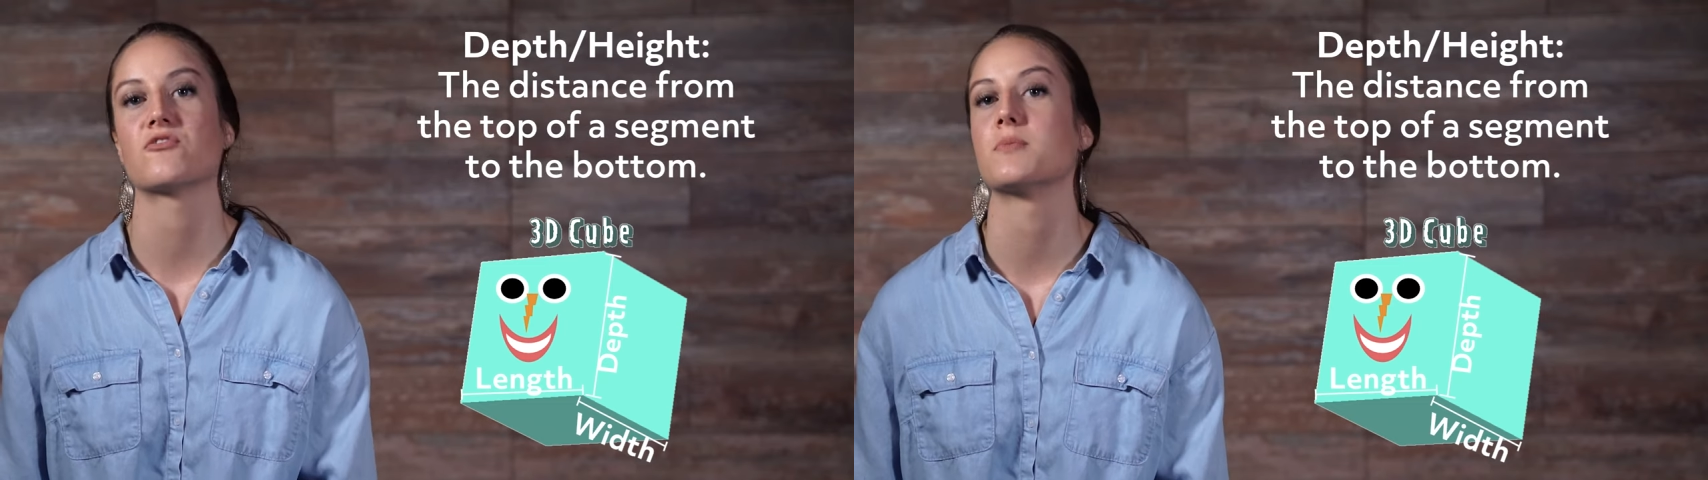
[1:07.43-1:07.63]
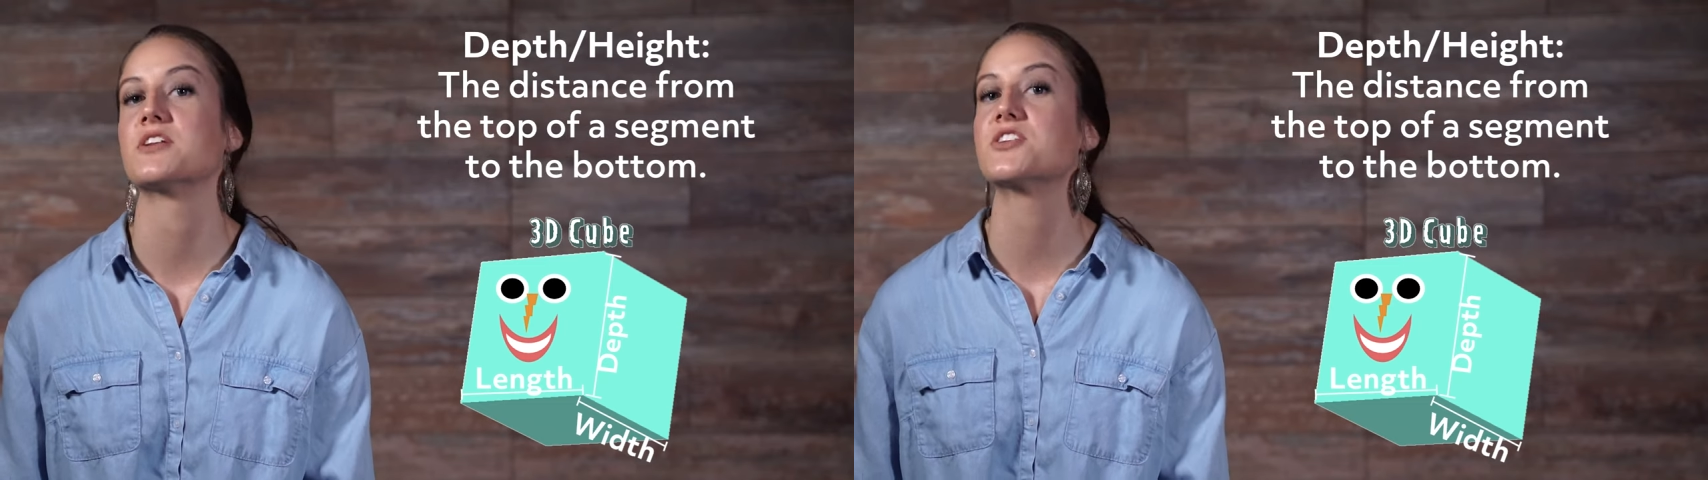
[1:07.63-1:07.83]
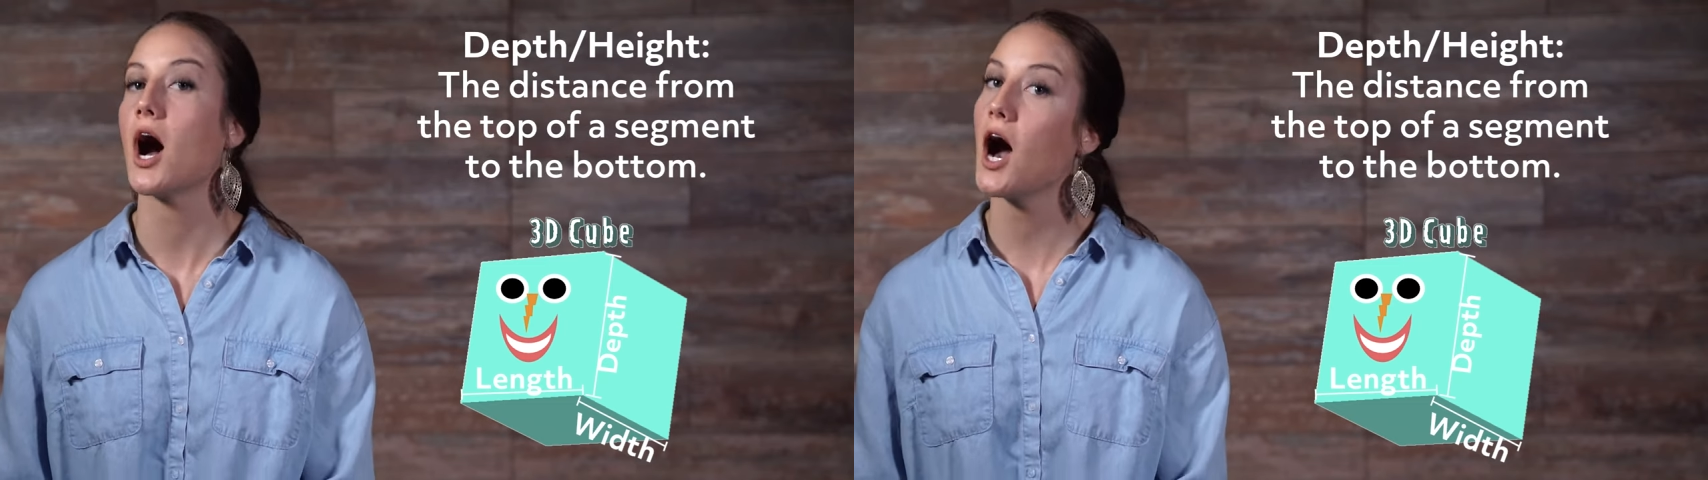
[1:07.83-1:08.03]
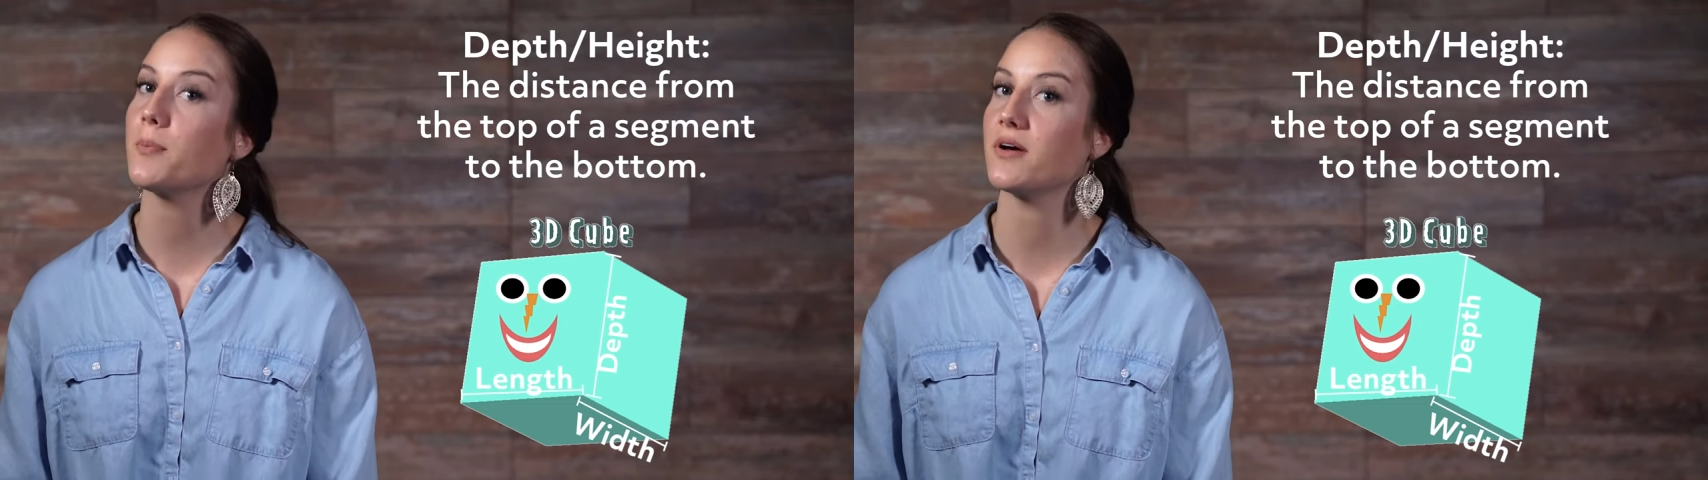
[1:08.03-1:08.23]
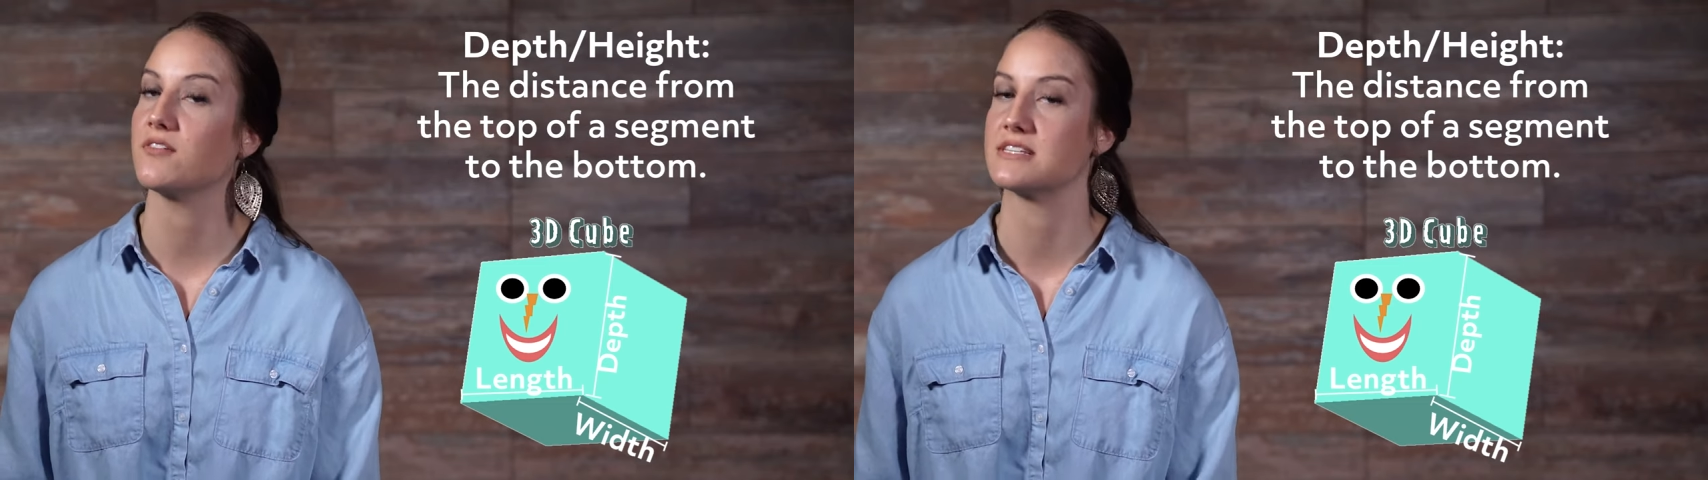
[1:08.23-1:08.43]
from the
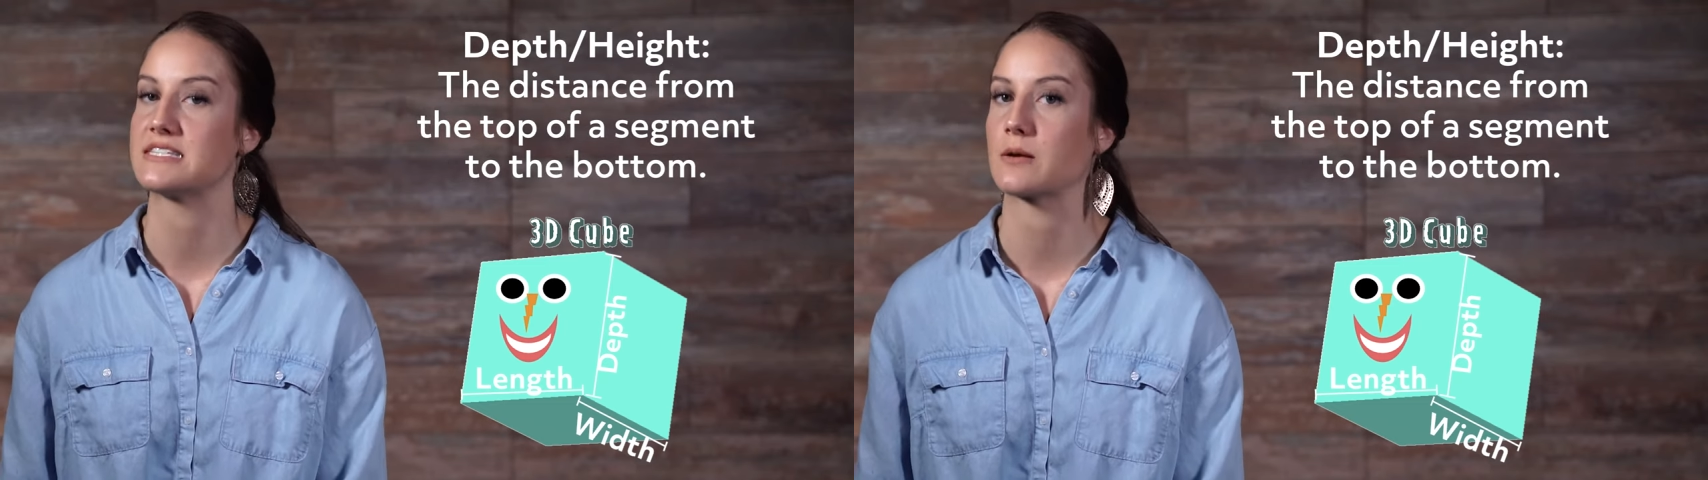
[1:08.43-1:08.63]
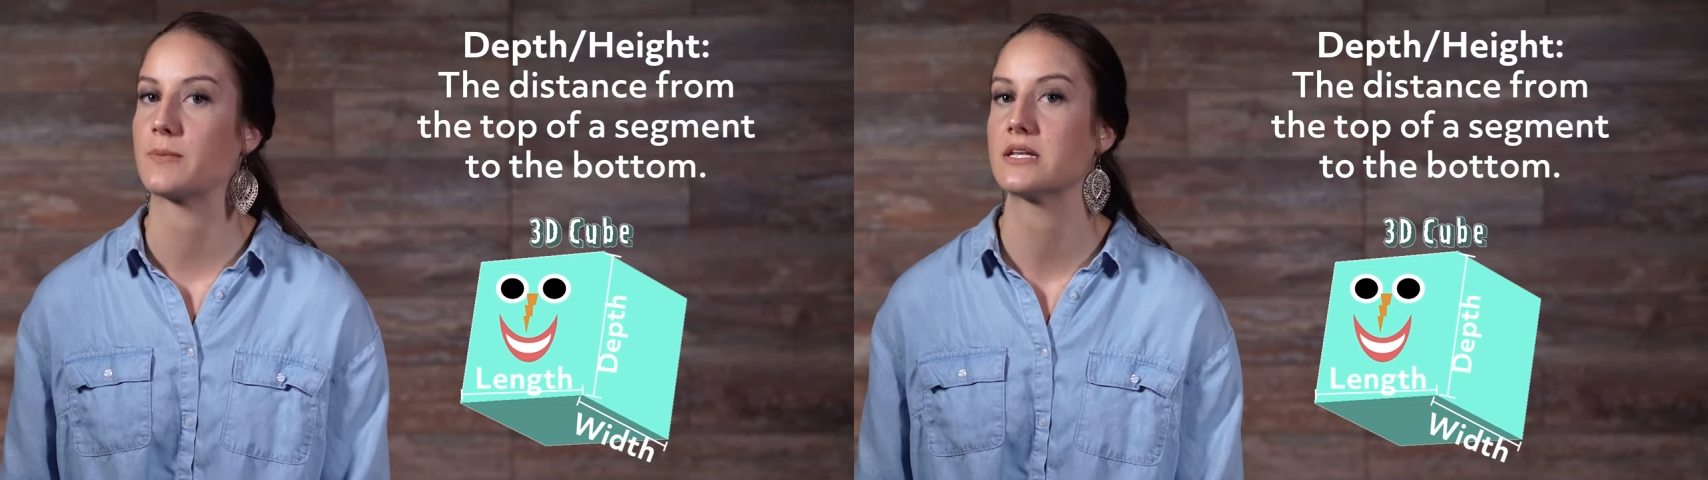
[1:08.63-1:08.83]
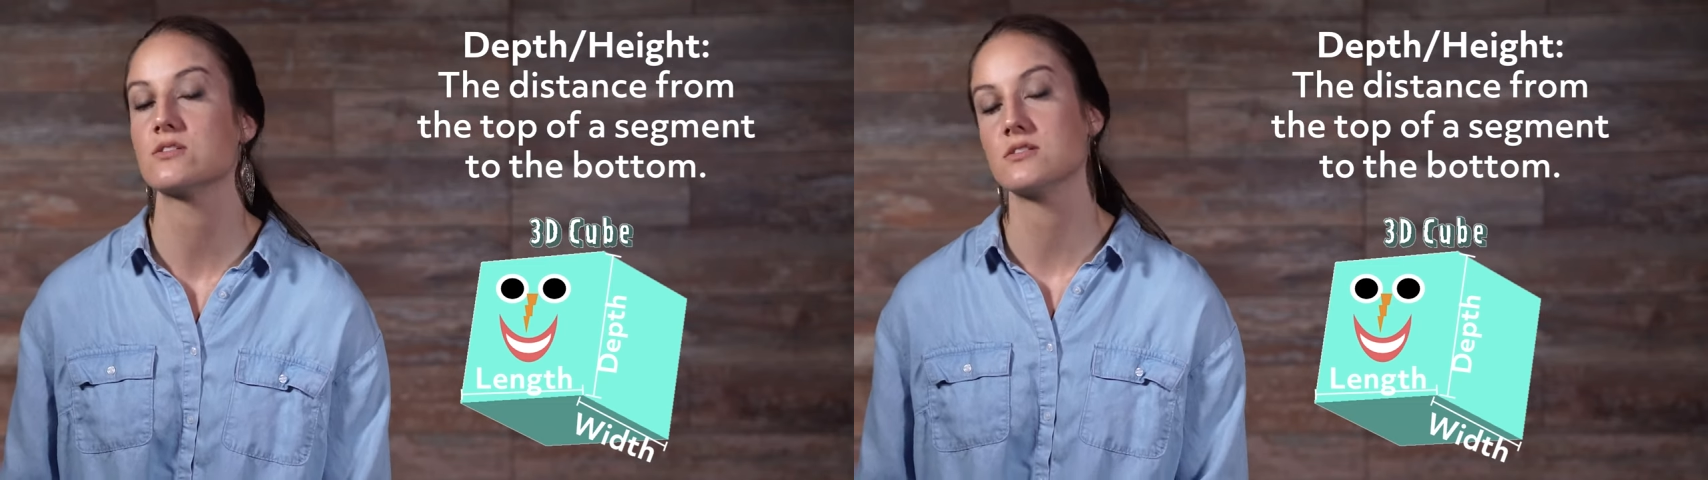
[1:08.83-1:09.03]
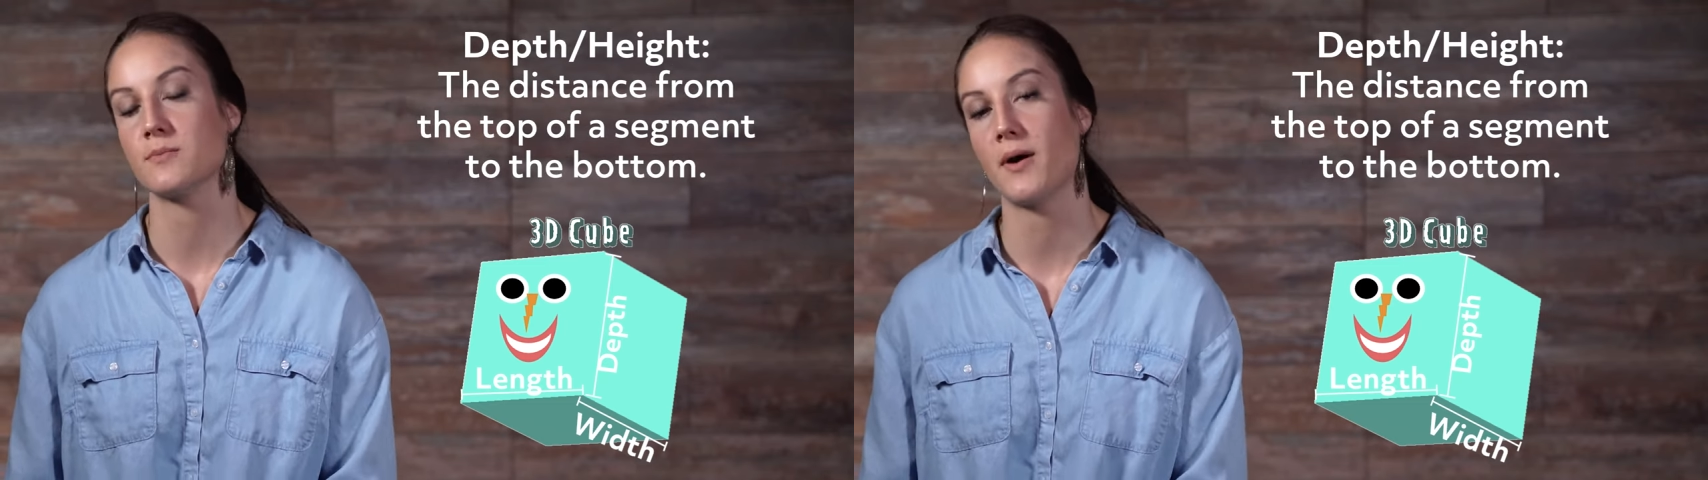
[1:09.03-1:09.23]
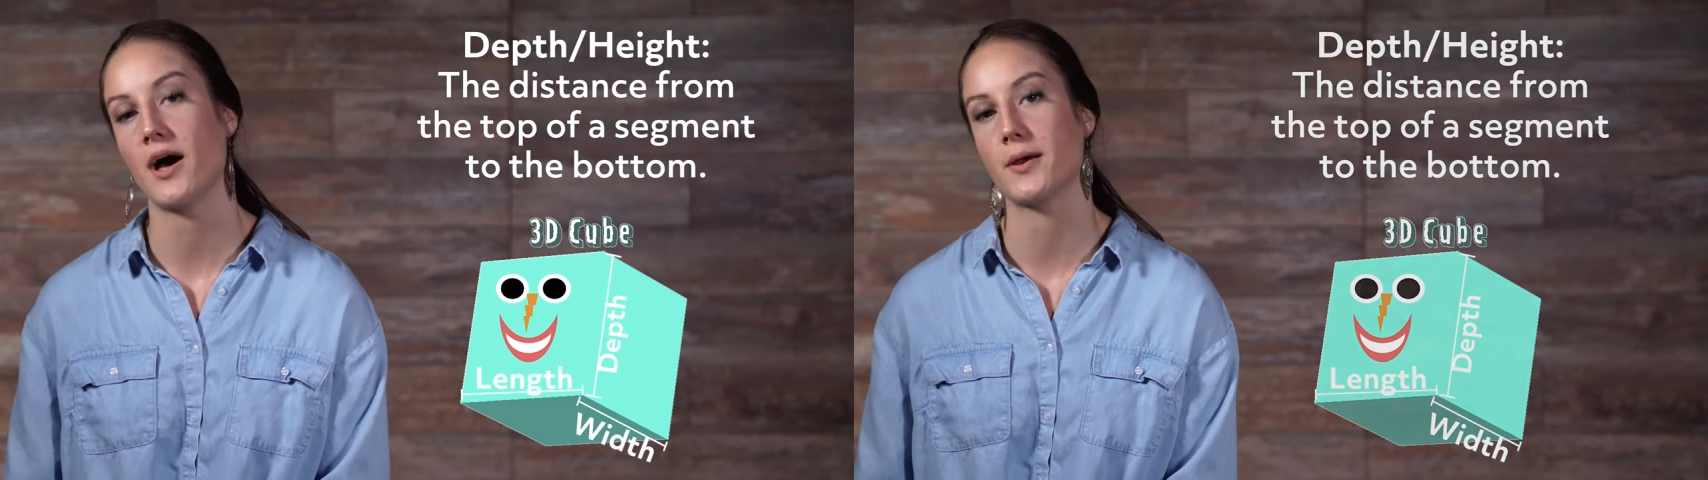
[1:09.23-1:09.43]
top of the segment to
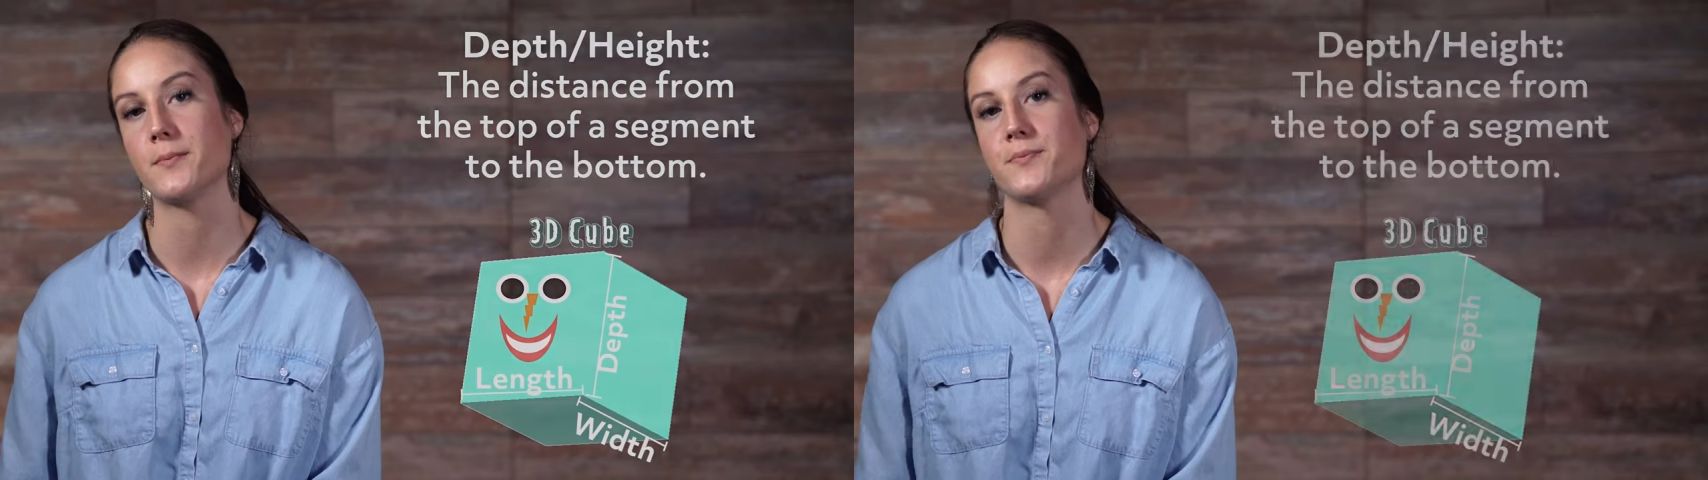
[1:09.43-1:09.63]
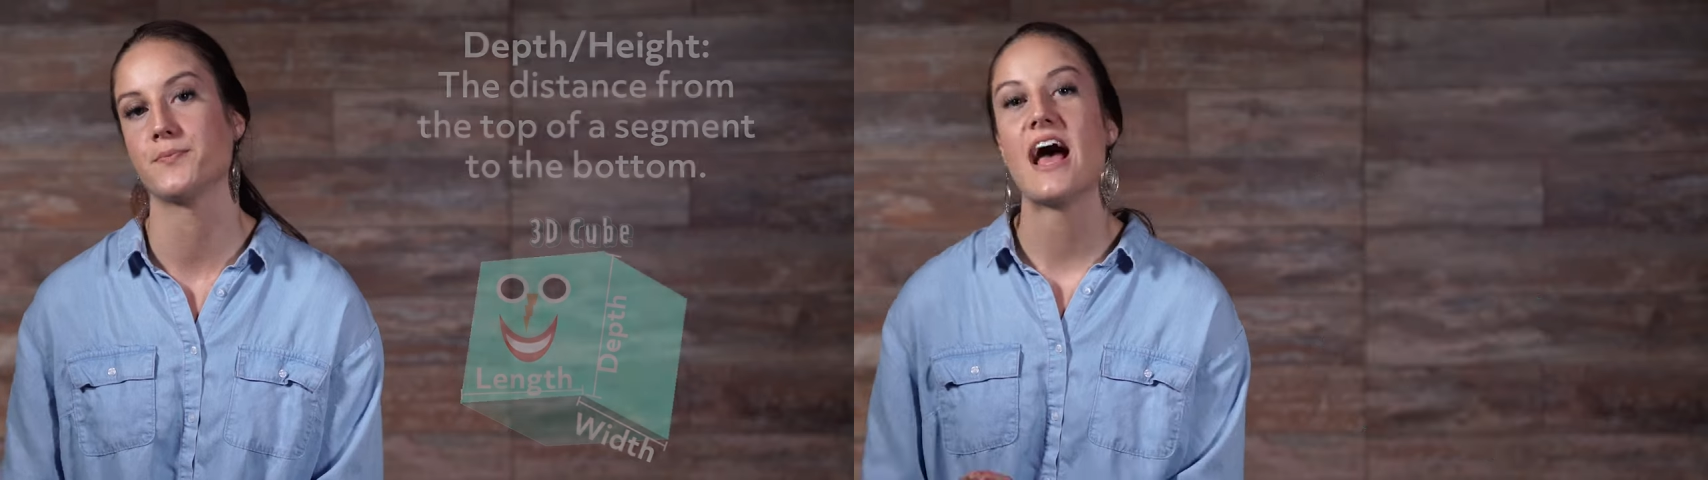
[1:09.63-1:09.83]
the bottom.